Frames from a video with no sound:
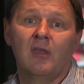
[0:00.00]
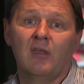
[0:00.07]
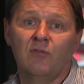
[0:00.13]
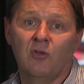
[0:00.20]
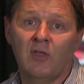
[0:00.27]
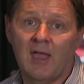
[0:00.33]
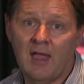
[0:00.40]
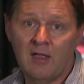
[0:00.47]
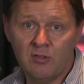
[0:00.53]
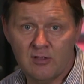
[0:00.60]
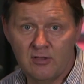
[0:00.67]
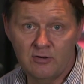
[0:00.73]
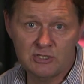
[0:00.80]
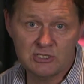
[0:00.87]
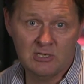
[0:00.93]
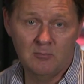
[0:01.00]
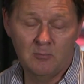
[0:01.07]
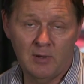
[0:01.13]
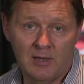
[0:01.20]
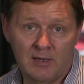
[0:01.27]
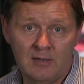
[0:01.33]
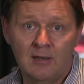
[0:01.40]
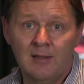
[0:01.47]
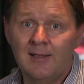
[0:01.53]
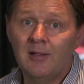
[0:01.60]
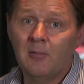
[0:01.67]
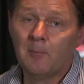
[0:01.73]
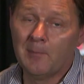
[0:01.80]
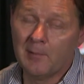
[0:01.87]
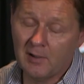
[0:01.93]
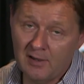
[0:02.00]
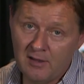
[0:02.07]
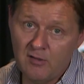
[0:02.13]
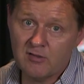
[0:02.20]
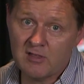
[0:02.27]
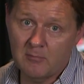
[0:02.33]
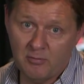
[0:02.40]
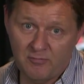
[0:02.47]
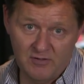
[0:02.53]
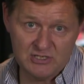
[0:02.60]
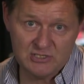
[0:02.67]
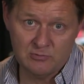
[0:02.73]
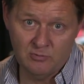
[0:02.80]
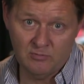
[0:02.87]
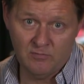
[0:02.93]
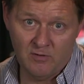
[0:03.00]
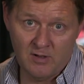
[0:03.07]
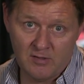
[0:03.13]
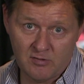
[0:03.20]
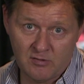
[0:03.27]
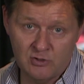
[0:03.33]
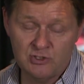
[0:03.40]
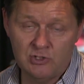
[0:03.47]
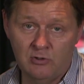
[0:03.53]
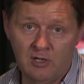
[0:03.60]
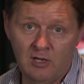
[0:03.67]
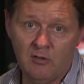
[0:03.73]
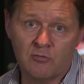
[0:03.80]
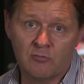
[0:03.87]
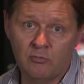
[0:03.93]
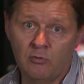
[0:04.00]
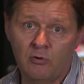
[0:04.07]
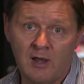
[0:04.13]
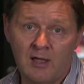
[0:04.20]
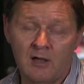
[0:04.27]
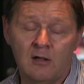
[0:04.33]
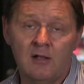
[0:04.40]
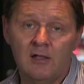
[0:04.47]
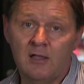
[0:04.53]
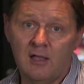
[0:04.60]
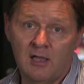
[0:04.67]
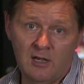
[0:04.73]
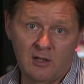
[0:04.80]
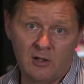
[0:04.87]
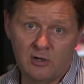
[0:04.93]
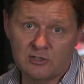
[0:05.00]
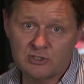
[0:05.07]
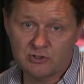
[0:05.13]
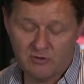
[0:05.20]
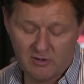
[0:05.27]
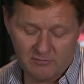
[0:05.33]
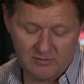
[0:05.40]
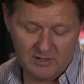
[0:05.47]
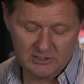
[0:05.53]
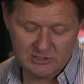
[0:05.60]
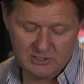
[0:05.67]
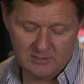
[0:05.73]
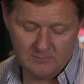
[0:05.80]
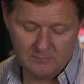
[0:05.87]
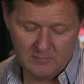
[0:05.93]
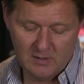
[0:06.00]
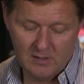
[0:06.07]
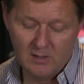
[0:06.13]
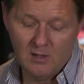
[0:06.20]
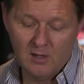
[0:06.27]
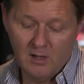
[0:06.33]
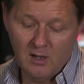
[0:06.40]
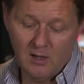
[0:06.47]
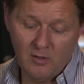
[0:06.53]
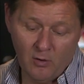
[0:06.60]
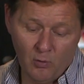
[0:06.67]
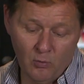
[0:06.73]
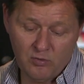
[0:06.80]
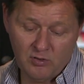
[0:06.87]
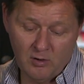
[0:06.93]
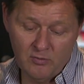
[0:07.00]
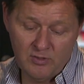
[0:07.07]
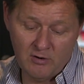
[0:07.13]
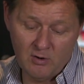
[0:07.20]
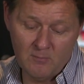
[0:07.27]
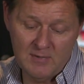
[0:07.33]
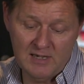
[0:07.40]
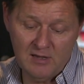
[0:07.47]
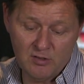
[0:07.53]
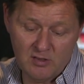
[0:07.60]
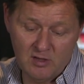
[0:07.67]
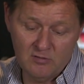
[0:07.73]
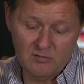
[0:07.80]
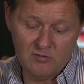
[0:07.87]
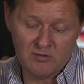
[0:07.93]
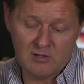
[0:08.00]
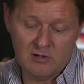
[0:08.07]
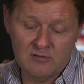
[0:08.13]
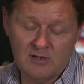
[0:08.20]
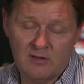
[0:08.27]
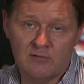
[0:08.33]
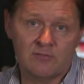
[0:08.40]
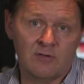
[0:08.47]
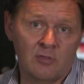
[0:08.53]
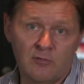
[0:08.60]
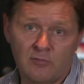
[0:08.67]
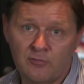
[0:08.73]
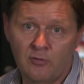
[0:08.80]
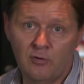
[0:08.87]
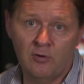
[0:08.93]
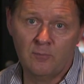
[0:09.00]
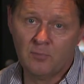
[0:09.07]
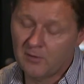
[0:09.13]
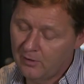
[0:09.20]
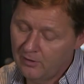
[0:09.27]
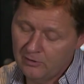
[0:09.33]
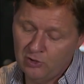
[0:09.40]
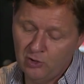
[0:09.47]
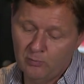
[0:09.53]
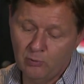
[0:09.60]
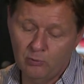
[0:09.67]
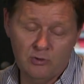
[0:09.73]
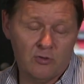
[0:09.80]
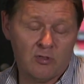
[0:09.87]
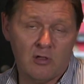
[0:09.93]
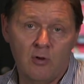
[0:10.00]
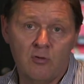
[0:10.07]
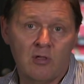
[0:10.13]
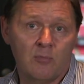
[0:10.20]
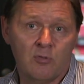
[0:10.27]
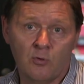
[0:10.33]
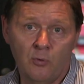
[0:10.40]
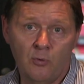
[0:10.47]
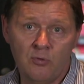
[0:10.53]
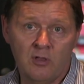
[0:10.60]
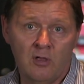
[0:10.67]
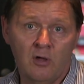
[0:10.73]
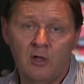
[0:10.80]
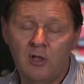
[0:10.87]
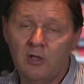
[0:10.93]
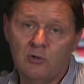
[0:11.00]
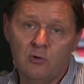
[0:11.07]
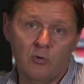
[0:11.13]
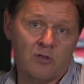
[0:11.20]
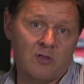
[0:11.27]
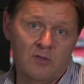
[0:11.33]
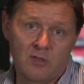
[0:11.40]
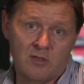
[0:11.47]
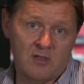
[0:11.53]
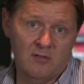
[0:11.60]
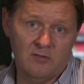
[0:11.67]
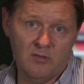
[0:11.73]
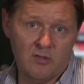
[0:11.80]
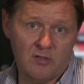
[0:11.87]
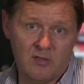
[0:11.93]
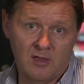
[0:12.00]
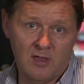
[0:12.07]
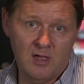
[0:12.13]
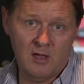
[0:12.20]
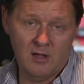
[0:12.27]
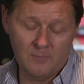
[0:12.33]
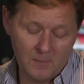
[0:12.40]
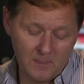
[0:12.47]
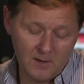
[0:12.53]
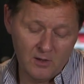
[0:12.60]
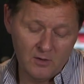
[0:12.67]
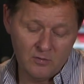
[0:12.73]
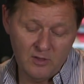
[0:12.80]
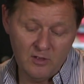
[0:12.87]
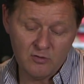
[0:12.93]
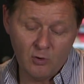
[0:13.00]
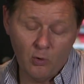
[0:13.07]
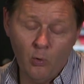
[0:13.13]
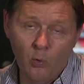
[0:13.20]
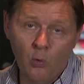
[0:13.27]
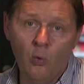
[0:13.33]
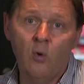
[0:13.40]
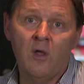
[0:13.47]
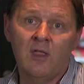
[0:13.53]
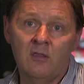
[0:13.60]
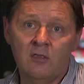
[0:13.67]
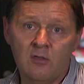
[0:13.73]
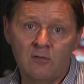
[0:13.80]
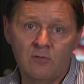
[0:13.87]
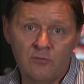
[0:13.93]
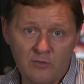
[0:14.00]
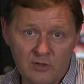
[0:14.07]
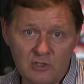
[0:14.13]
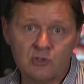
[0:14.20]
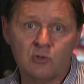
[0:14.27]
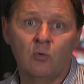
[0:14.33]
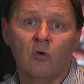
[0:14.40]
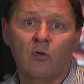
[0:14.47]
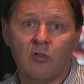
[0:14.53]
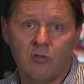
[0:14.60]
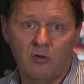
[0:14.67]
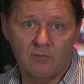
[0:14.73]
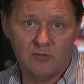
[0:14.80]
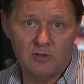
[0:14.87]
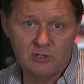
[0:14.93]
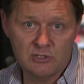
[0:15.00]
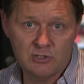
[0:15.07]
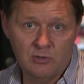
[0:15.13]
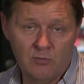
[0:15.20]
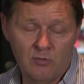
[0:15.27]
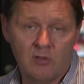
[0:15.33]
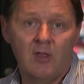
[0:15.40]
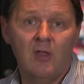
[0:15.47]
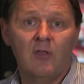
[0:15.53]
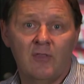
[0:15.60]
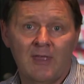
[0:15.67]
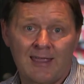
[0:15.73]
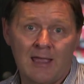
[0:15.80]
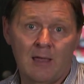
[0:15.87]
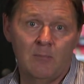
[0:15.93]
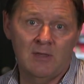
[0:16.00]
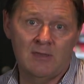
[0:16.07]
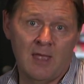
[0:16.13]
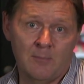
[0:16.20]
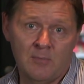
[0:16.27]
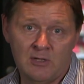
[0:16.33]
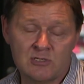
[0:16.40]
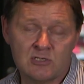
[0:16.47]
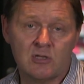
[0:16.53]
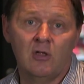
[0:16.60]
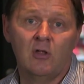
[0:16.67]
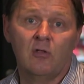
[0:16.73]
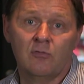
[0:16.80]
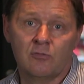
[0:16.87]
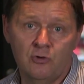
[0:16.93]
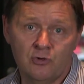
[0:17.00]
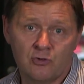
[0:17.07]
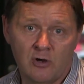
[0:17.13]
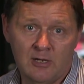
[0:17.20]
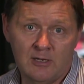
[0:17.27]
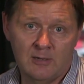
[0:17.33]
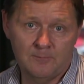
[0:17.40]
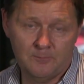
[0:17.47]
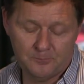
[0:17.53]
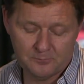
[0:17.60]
If you get anterior shin pain, please get professional advice because you need to rule out any kind of stress fracture. Also, there are many tendons that go down the front of the foot. You pull your toes up towards you, you'll see the tendons stick out. These are all individual soft tissues that can be damaged through training.